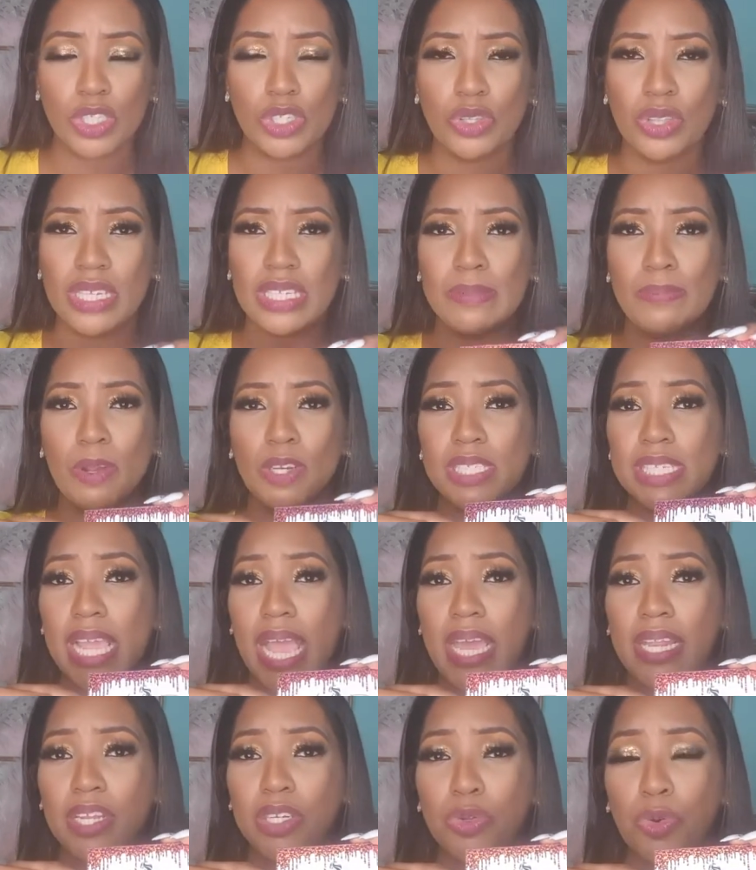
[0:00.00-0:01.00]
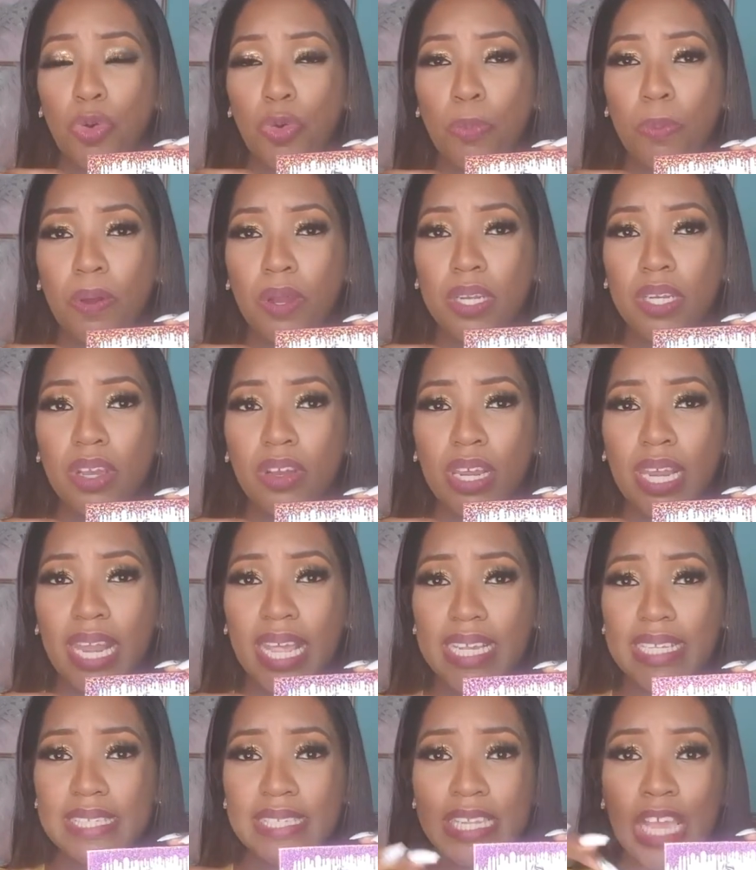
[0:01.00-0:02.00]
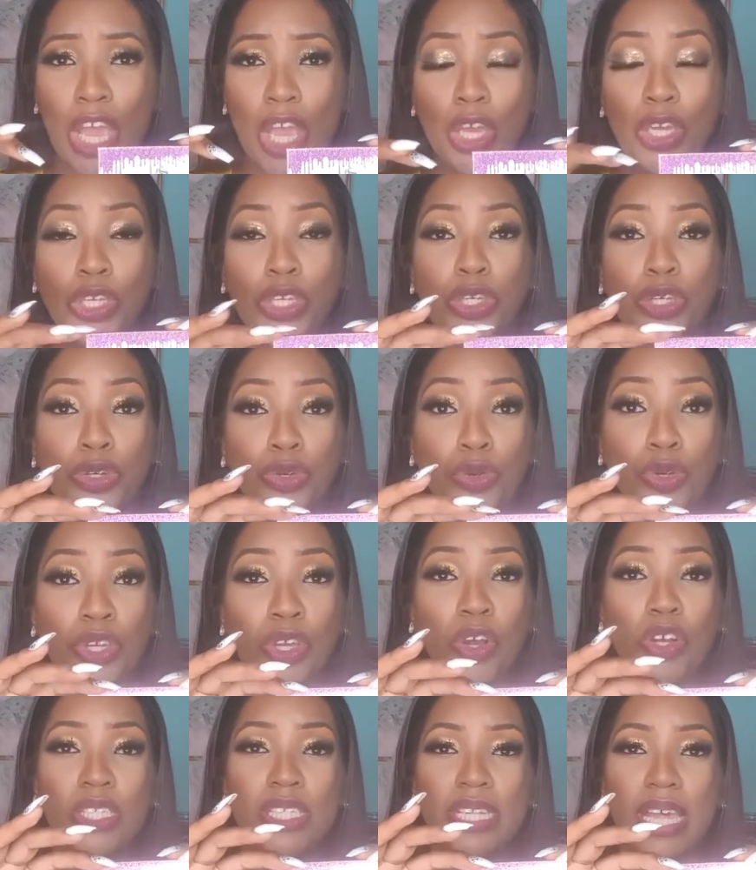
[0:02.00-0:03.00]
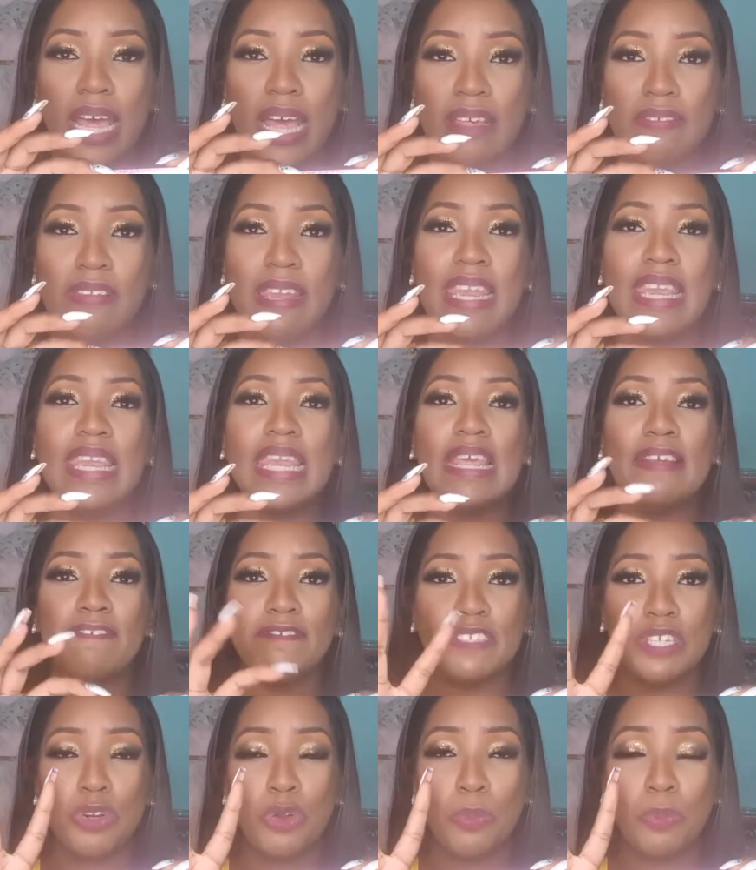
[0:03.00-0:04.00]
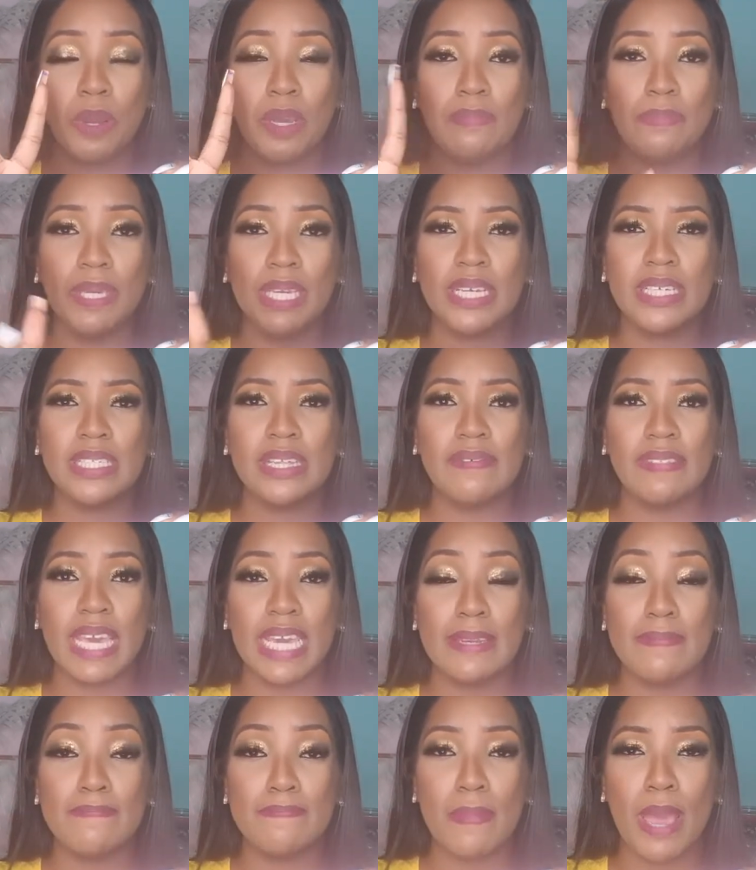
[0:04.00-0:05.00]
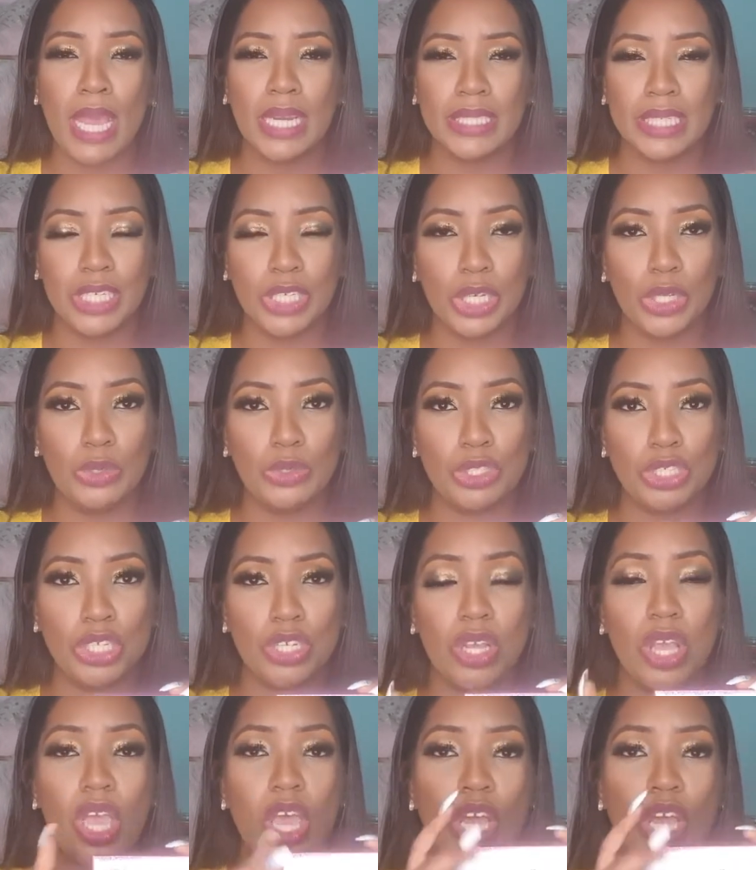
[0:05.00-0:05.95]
So this box cannot open unless you yourself lift it open because of that magnet closure.